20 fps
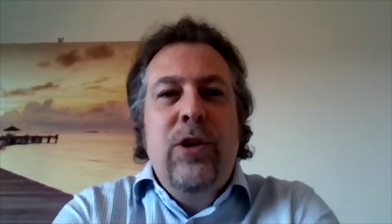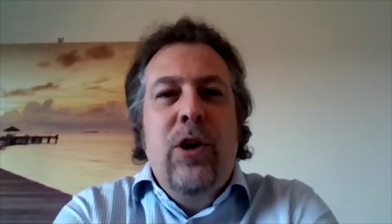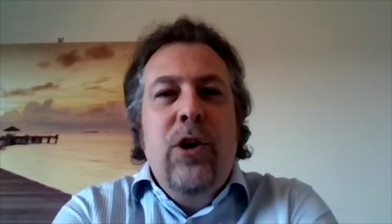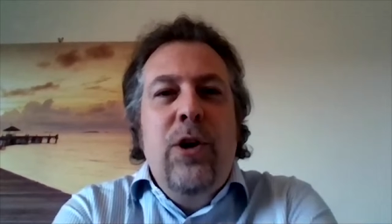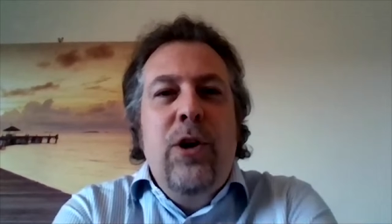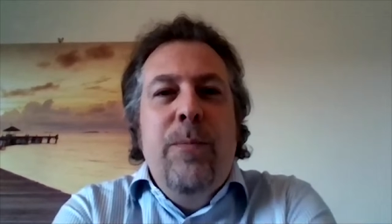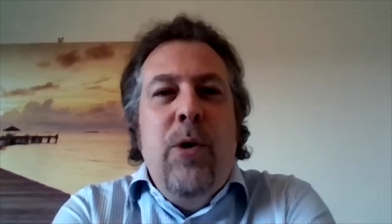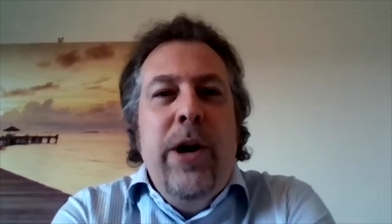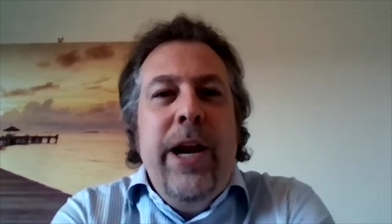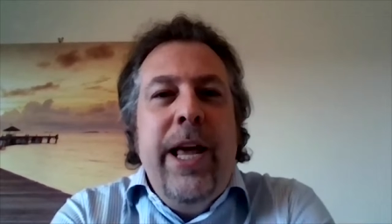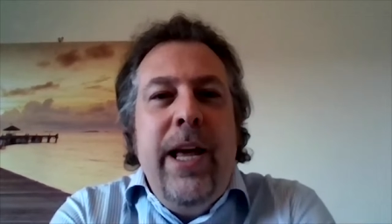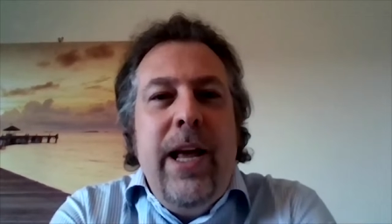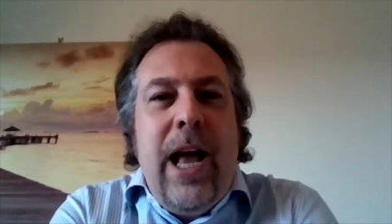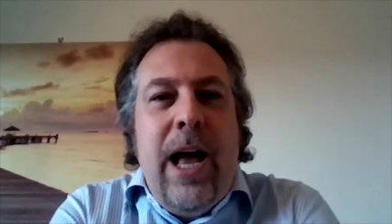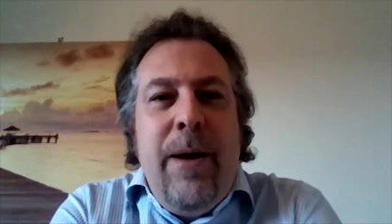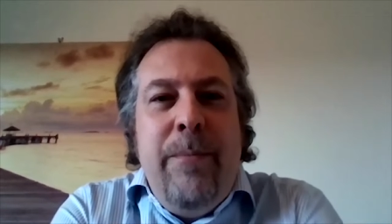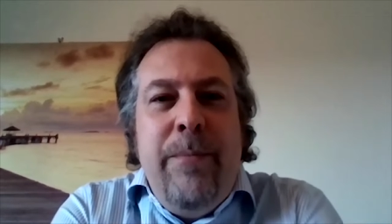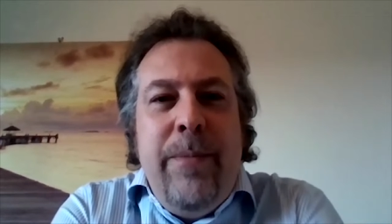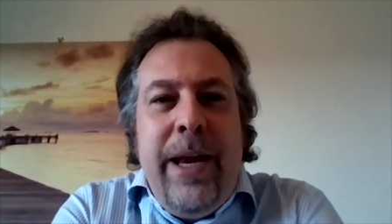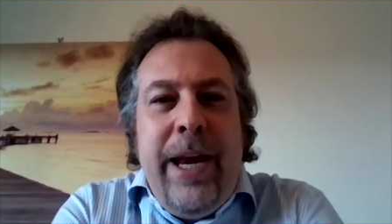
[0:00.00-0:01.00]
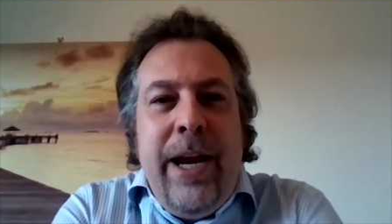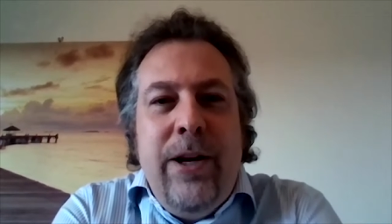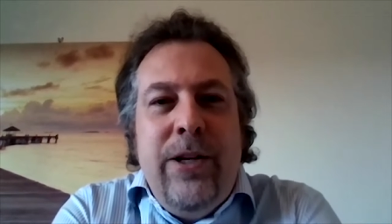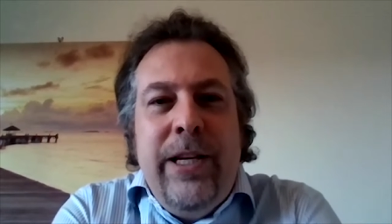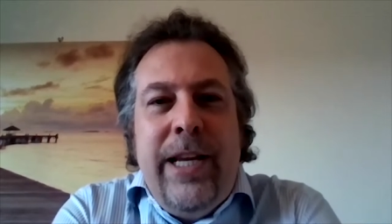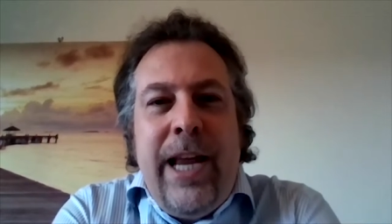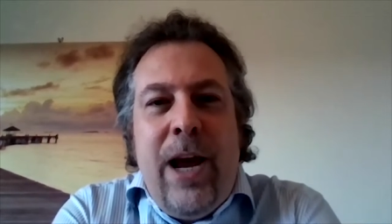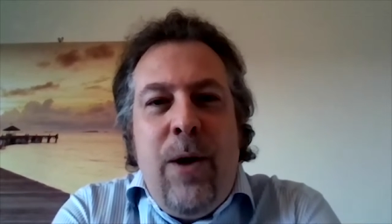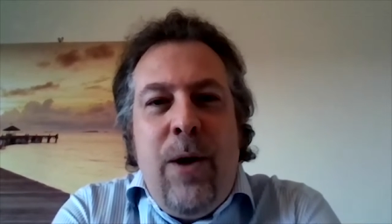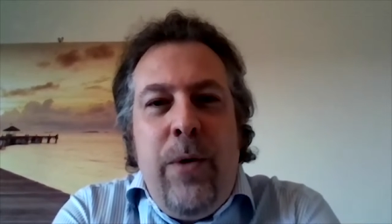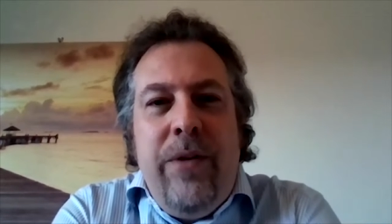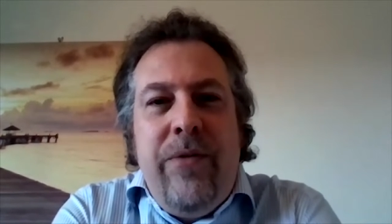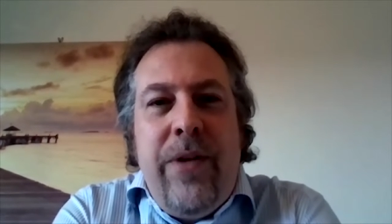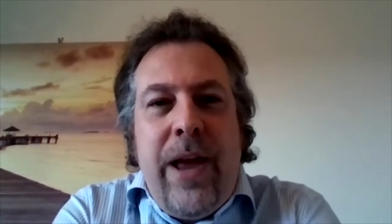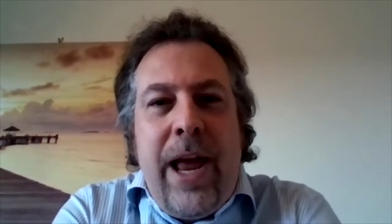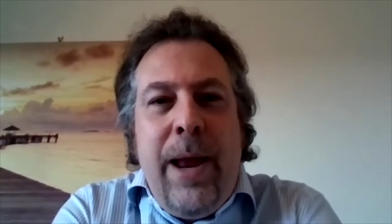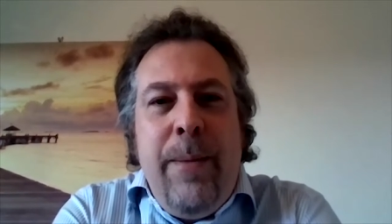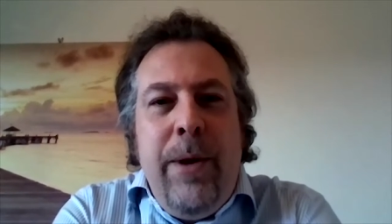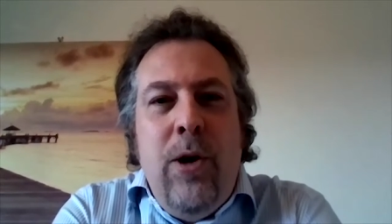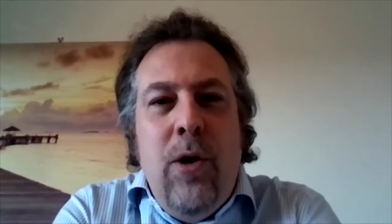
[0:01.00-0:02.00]
So good morning. I'm here today with
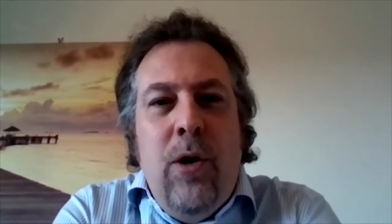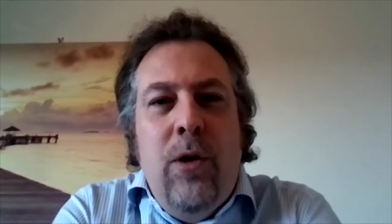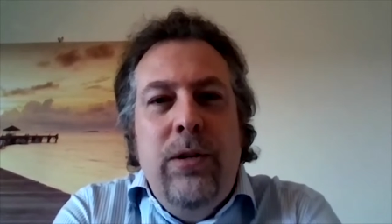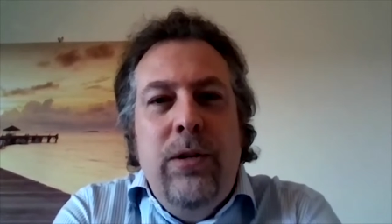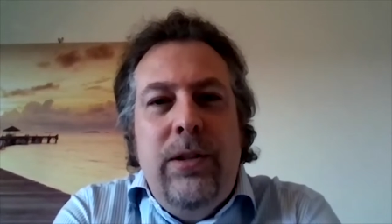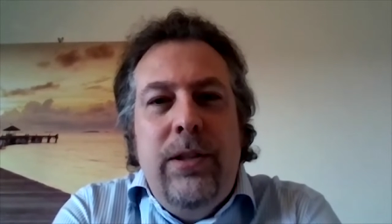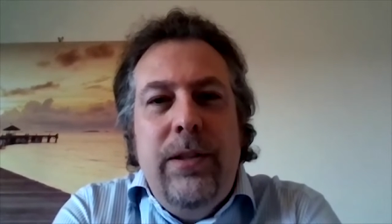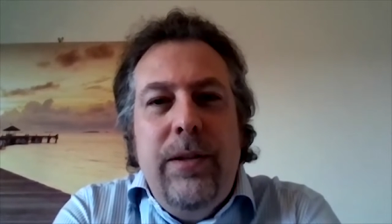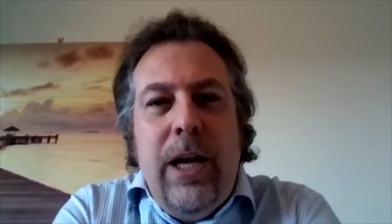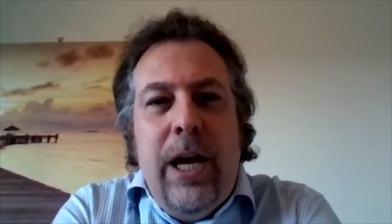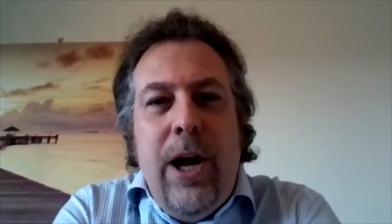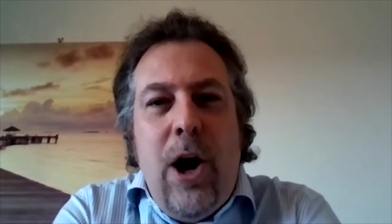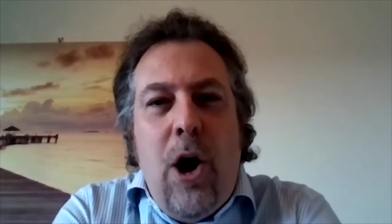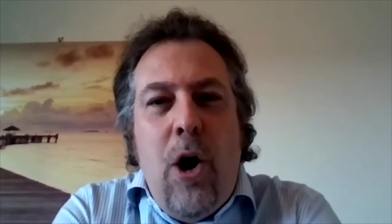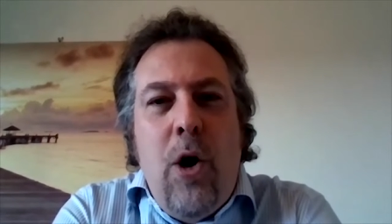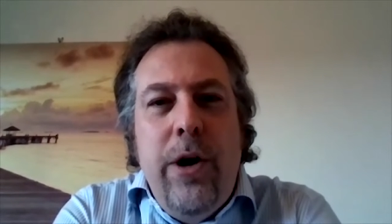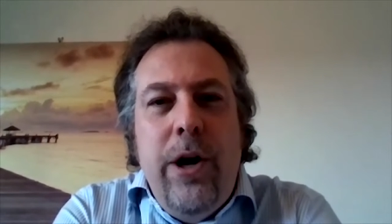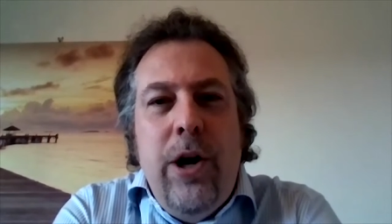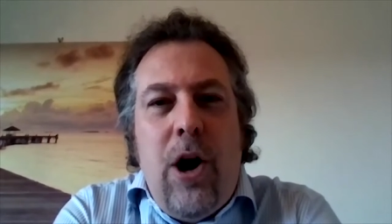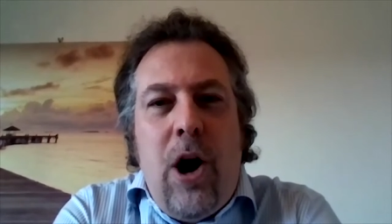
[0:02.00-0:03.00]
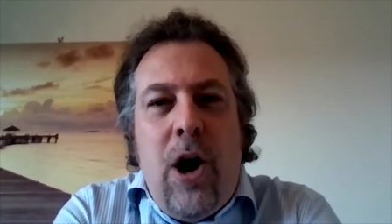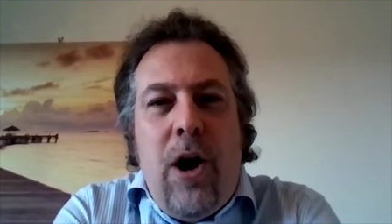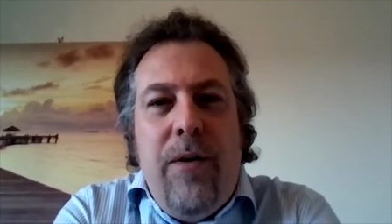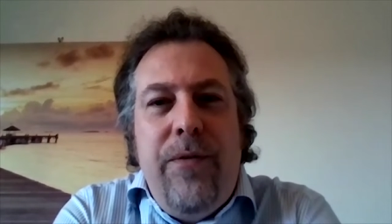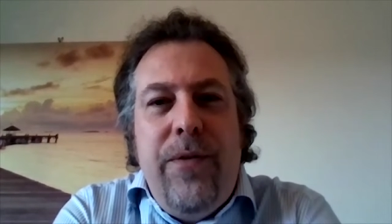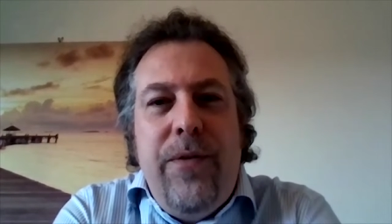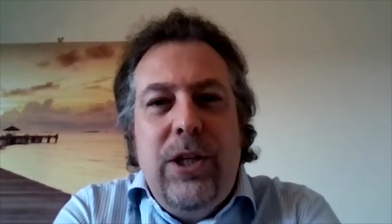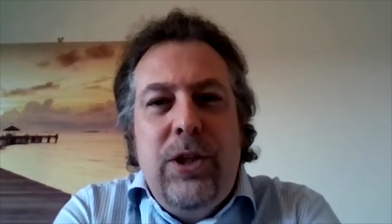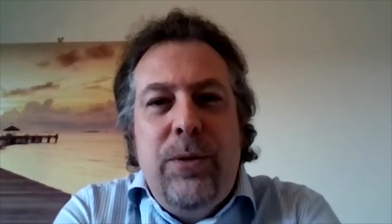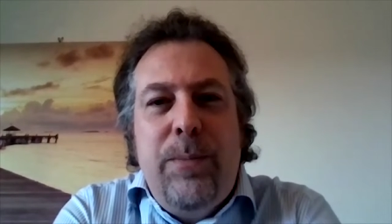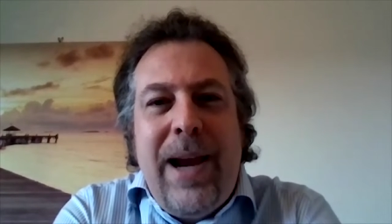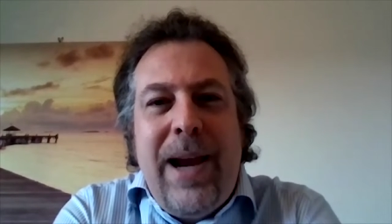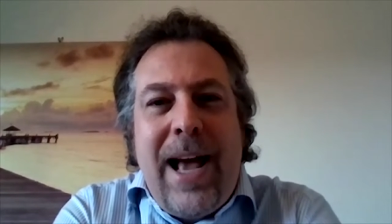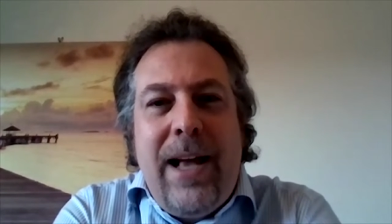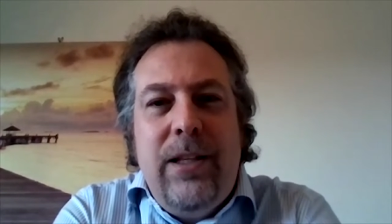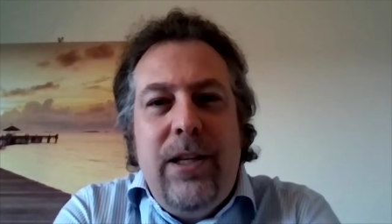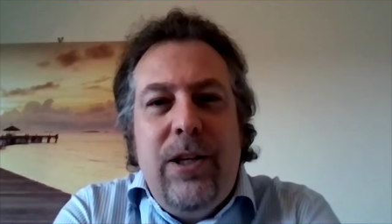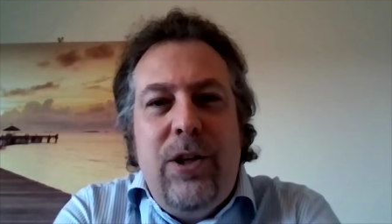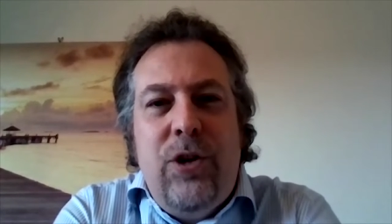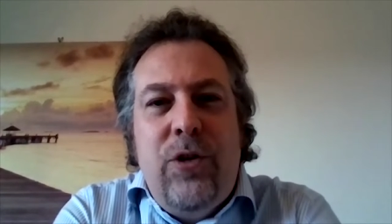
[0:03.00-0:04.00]
Amy Gold, owner of
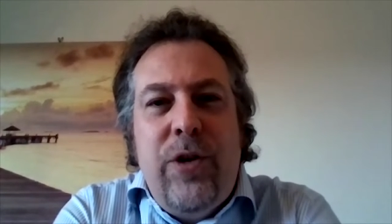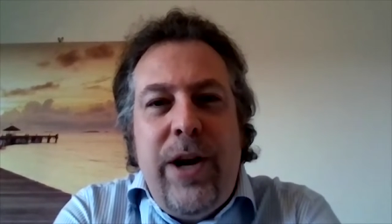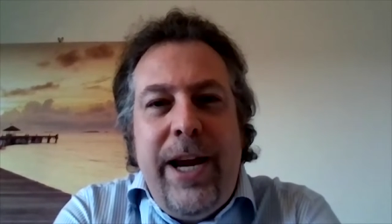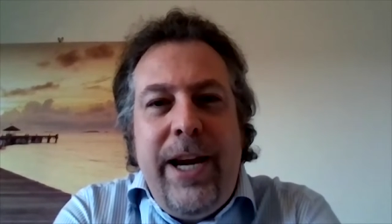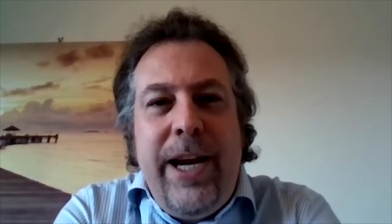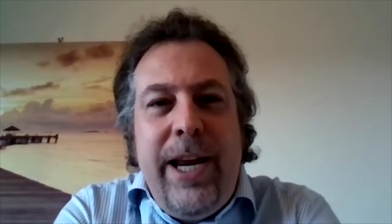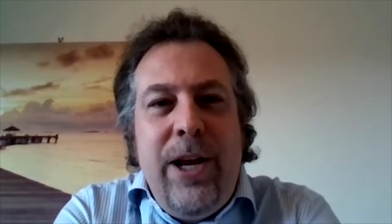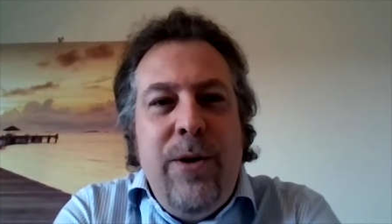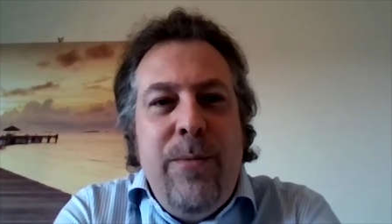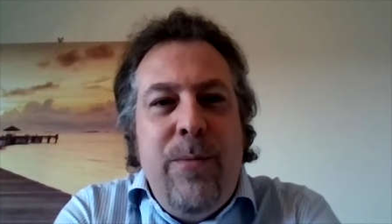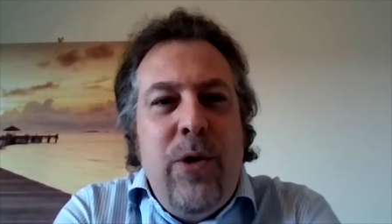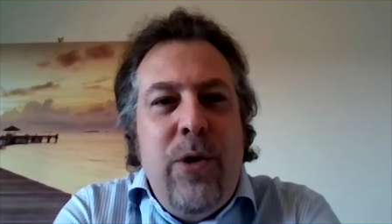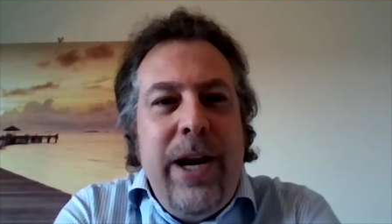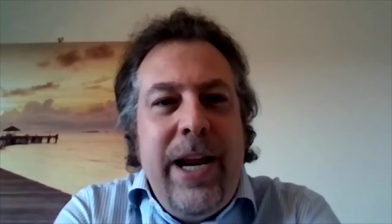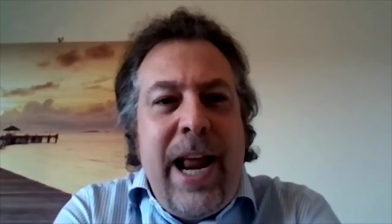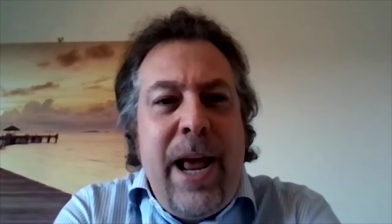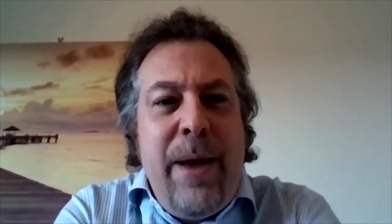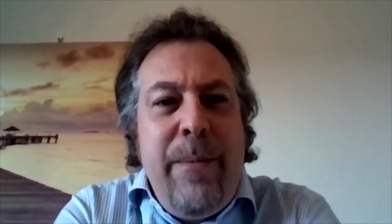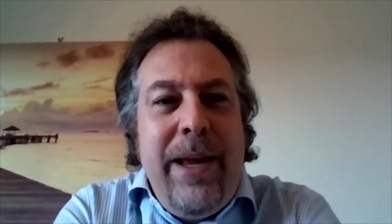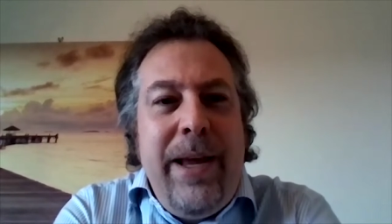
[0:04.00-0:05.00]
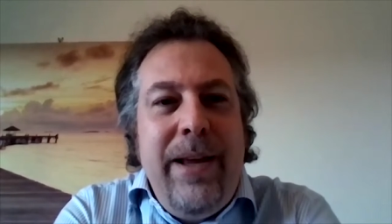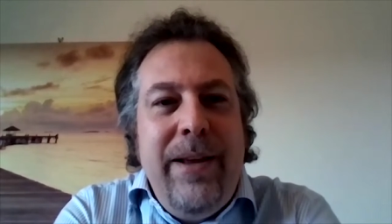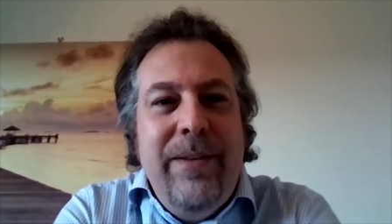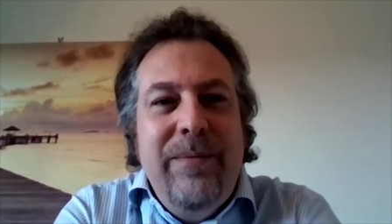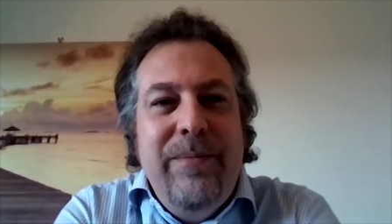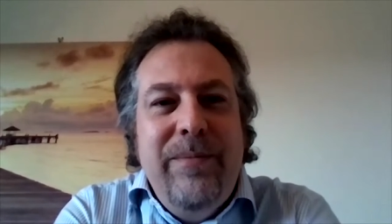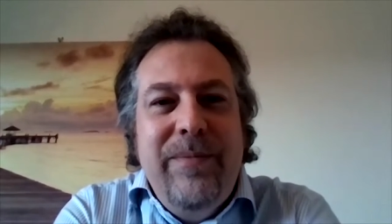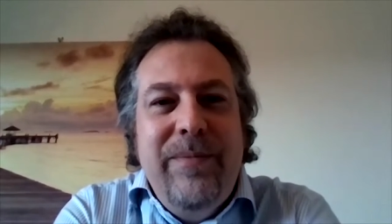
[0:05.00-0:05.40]
Splat Training. Good morning, Amy.